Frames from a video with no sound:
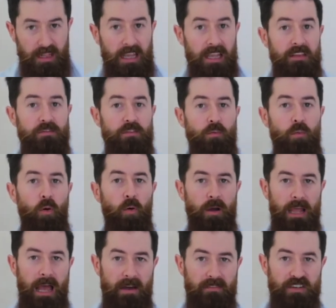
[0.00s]
If you
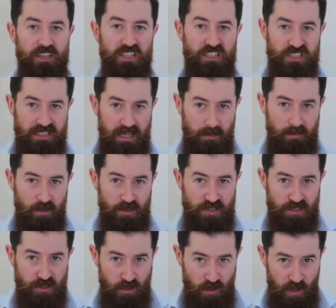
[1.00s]
already have an
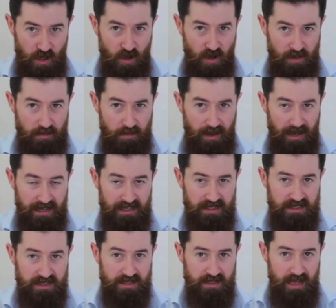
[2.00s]
established client
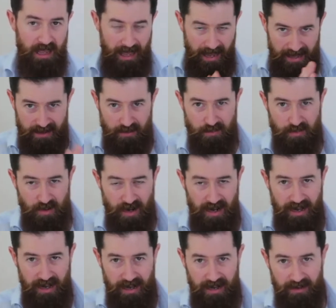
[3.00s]
base and a
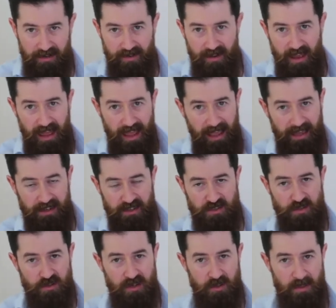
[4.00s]
brand and a
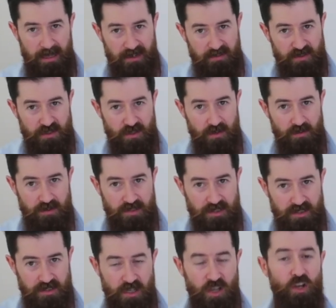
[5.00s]
certain amount of
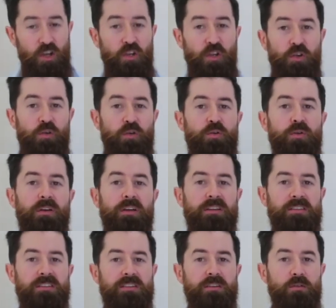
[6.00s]
services, you
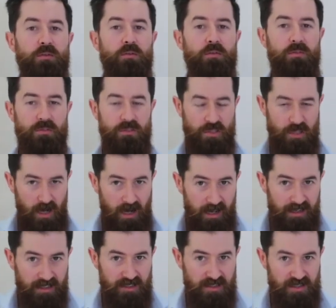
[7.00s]
can still
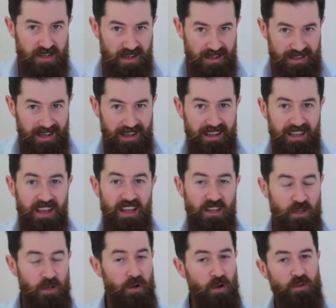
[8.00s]
change, okay?
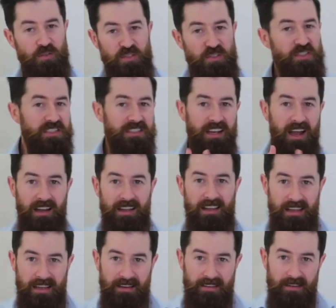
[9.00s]
You're not stuck
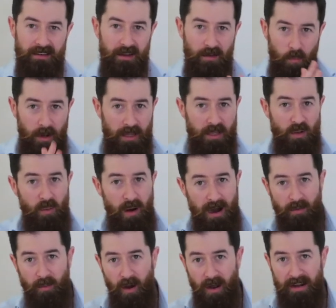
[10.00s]
in where you
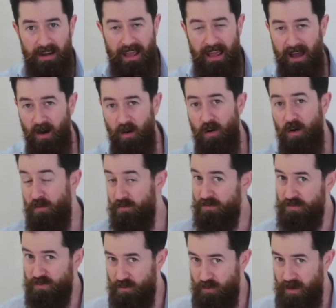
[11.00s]
are right now
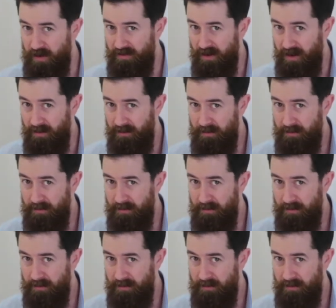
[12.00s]
forever.